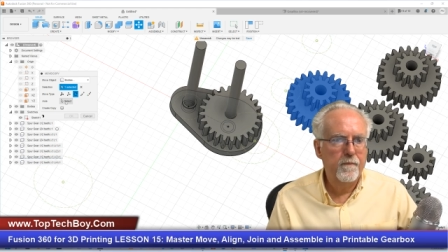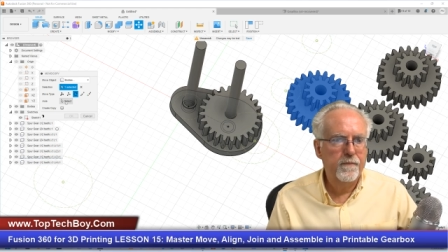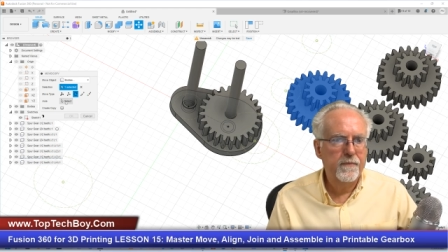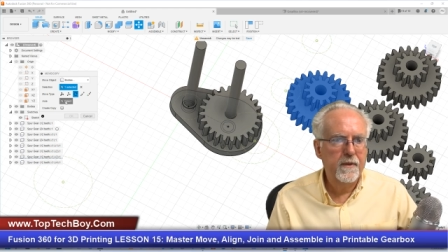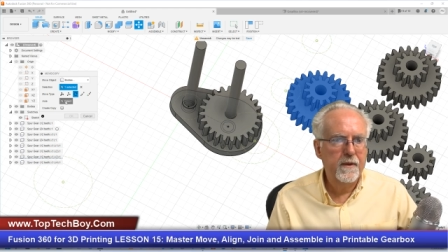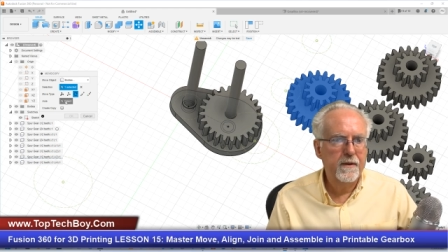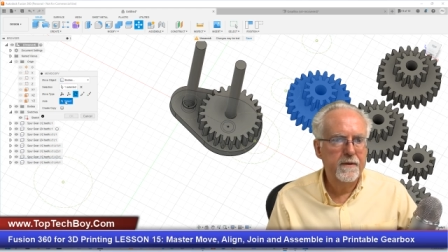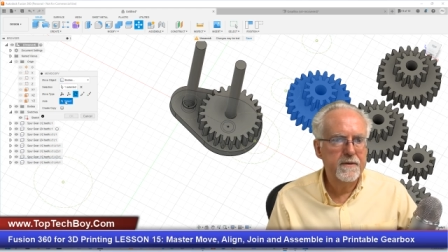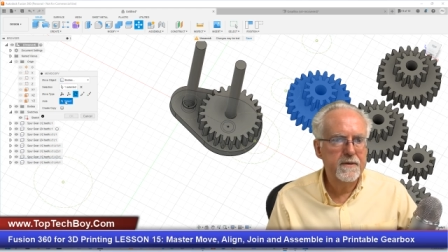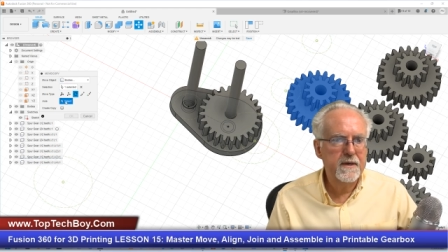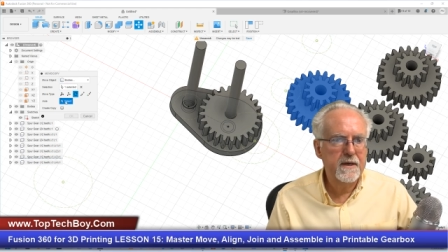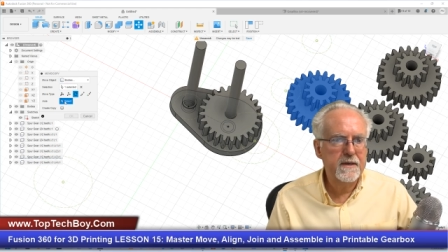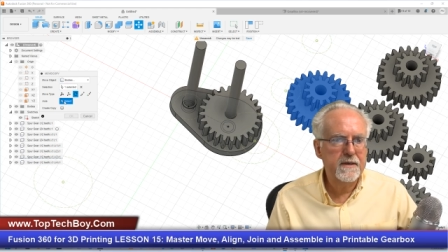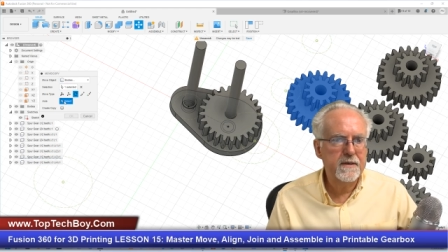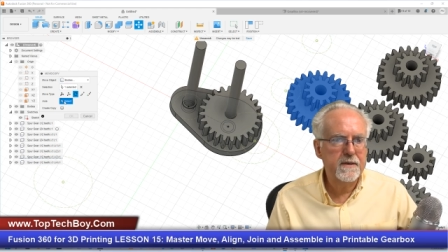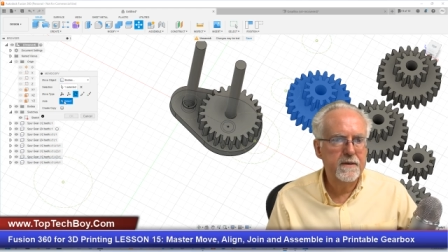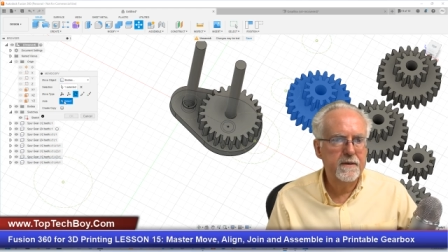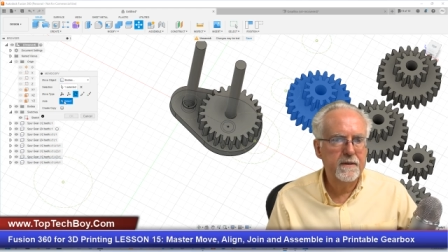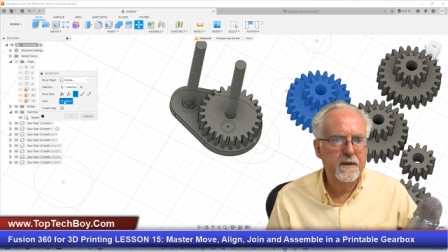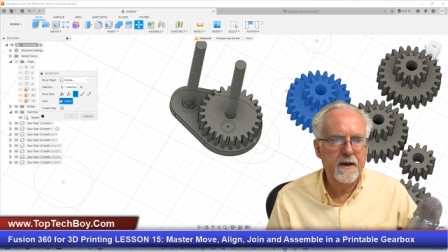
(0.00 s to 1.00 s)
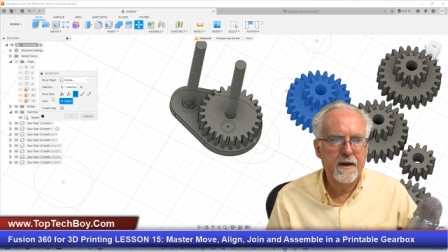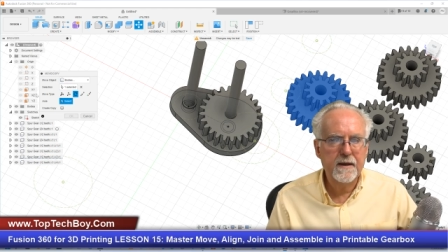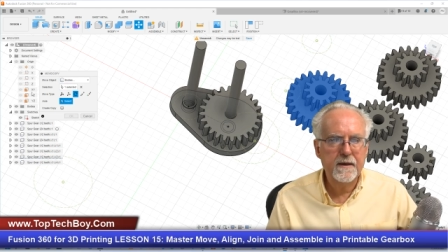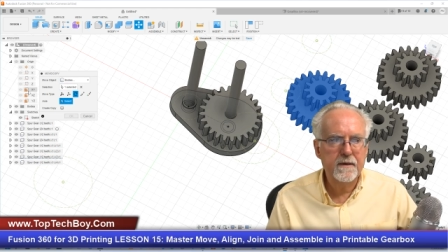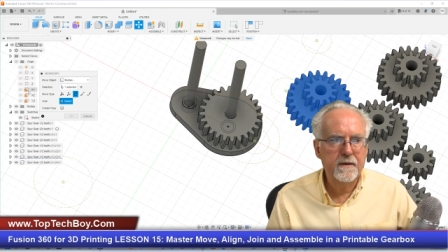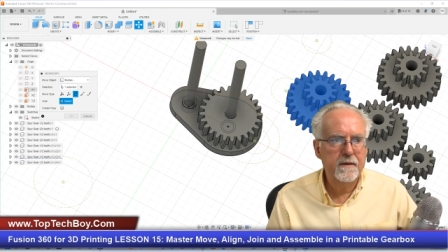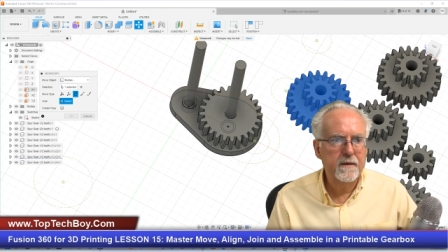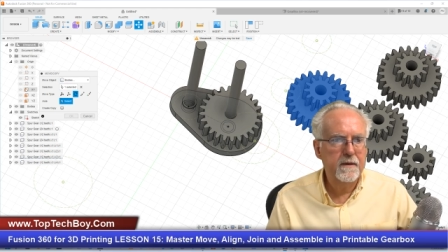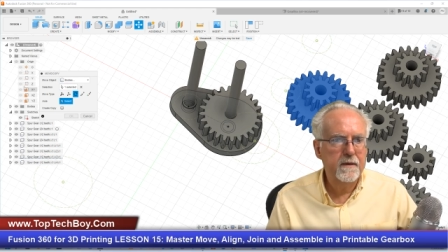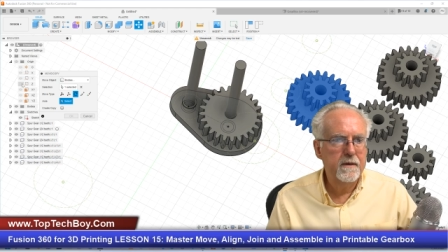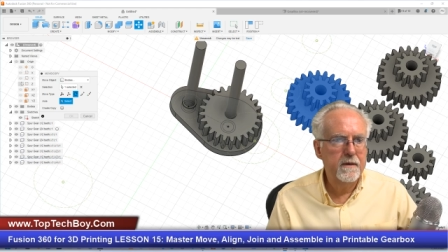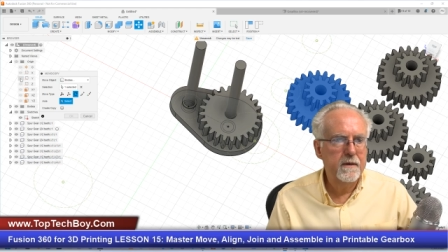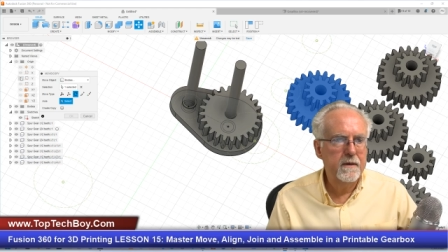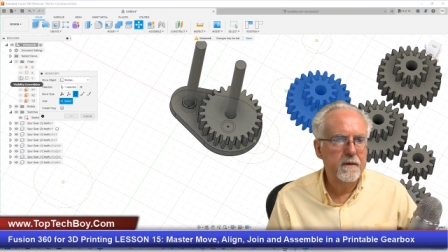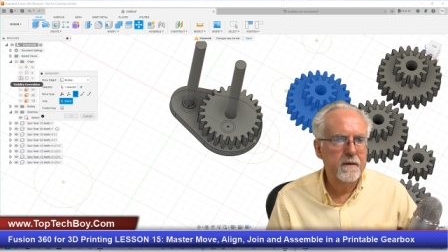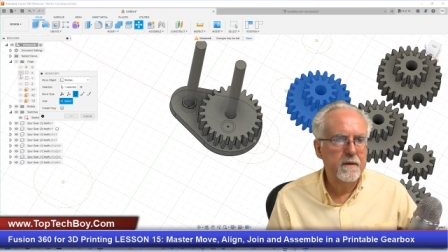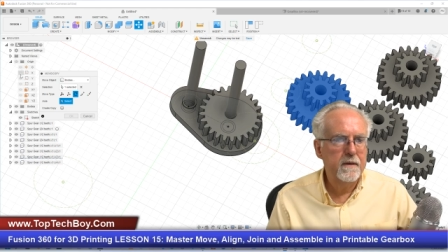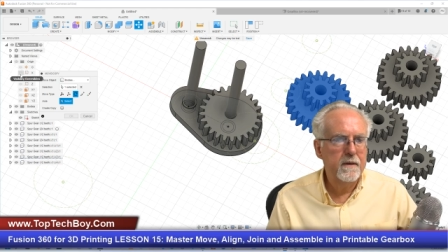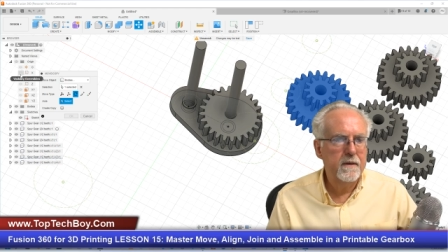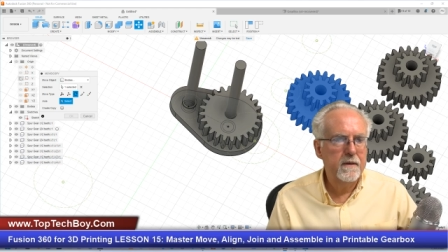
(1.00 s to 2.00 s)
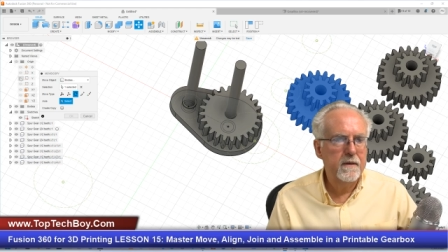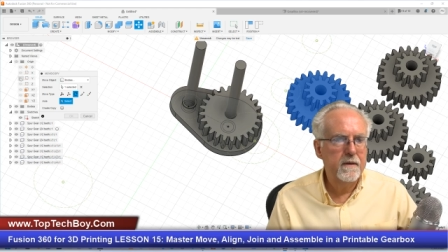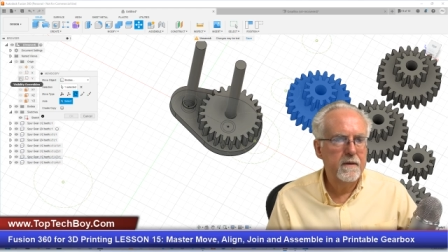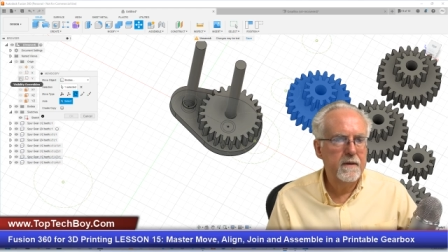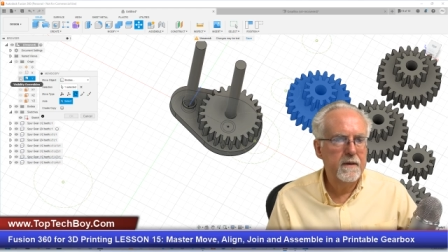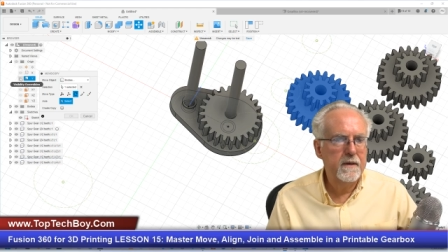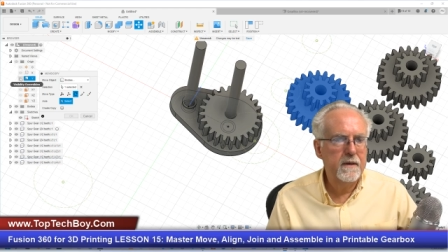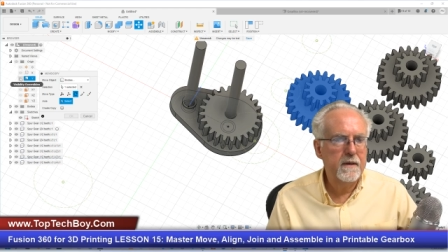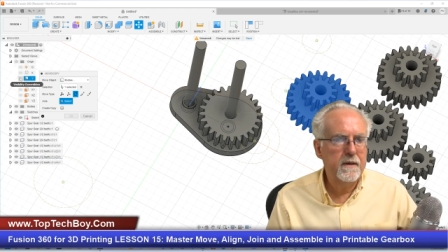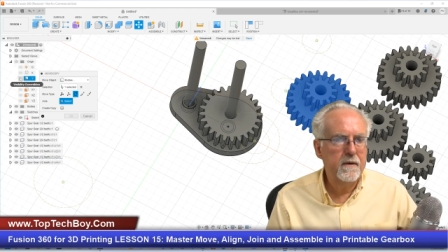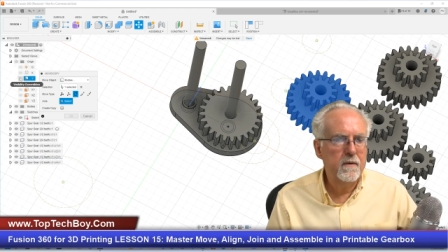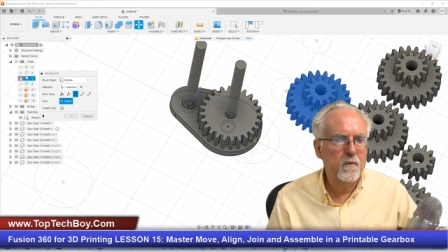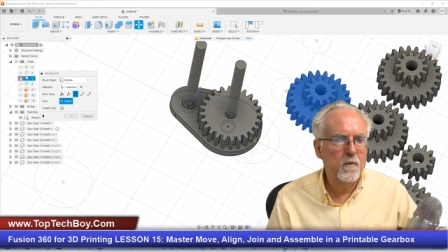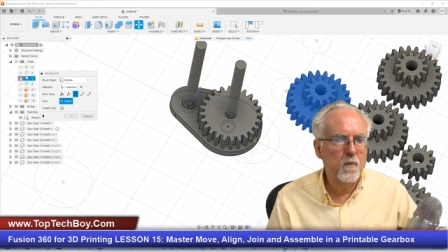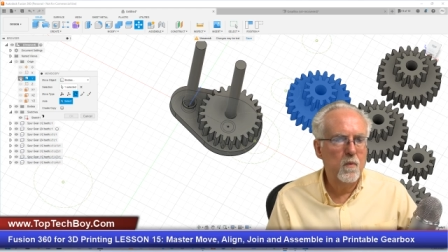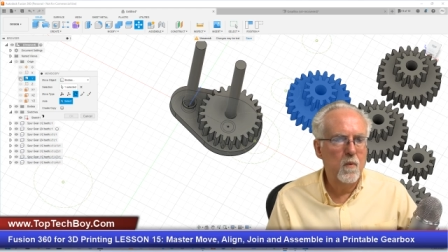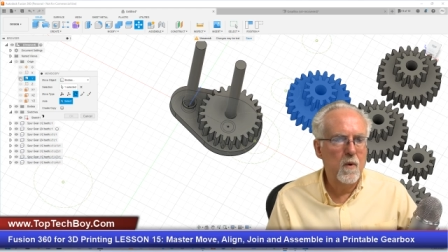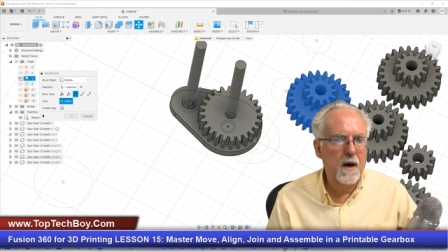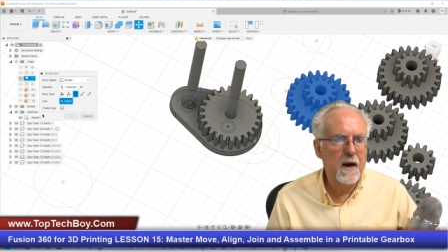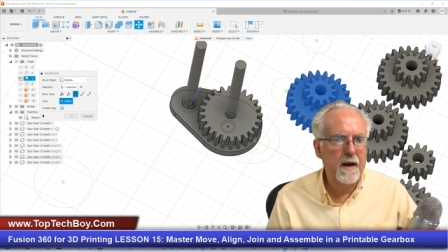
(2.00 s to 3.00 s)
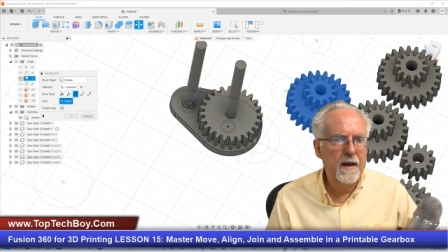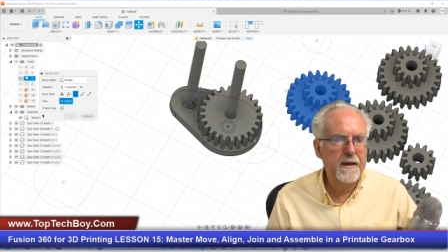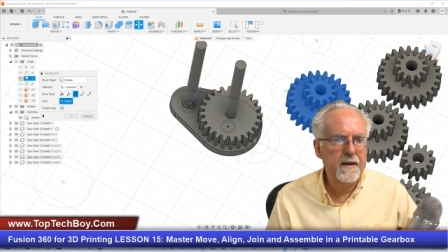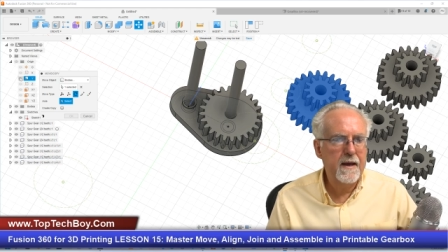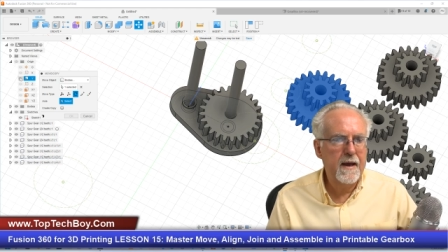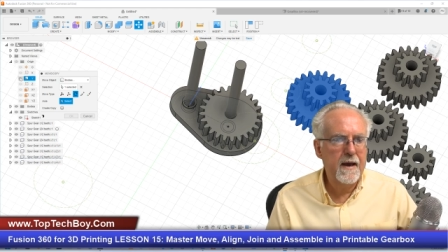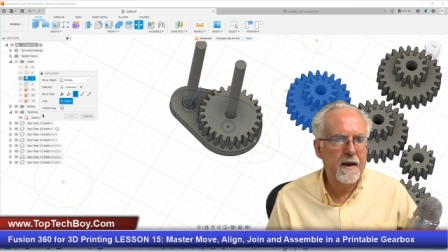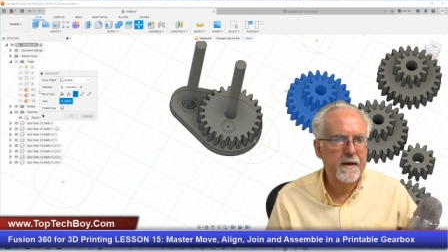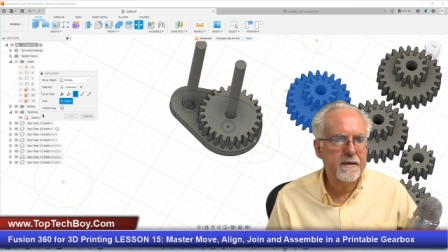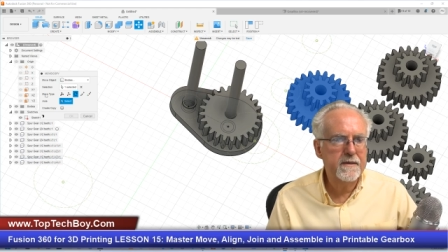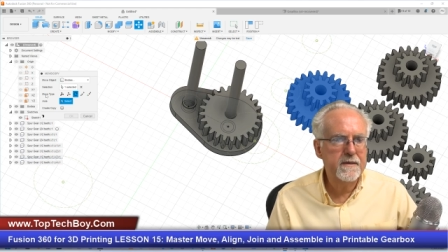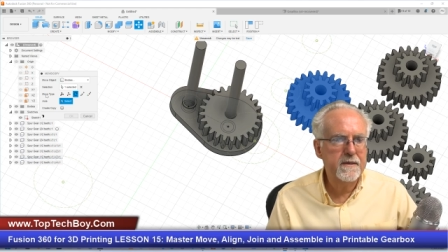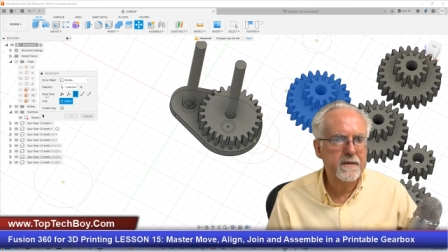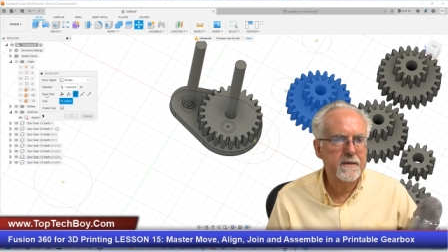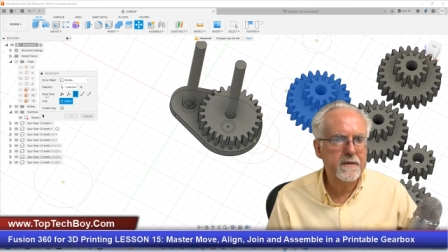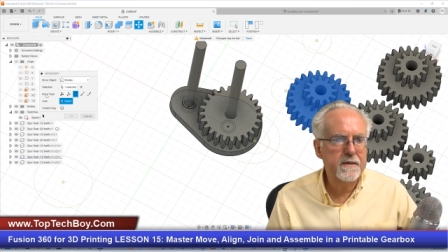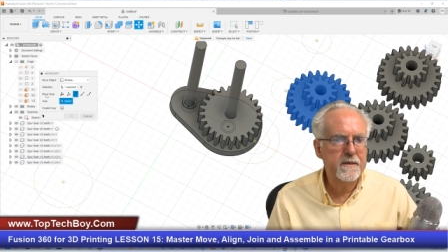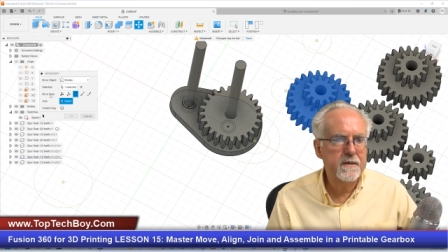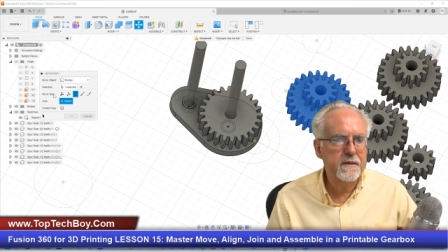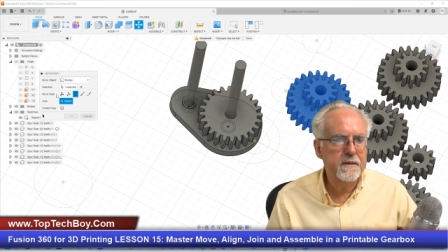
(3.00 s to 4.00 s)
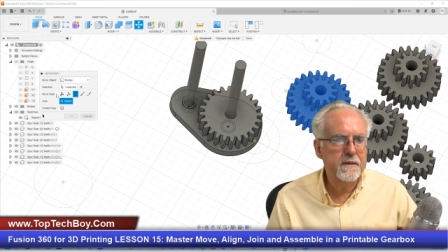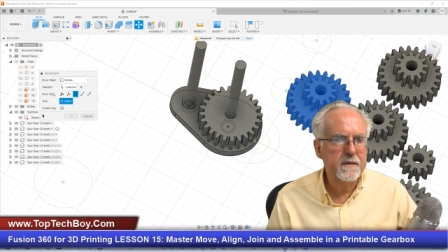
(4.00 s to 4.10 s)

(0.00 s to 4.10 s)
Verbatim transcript: Let's say select the y-axis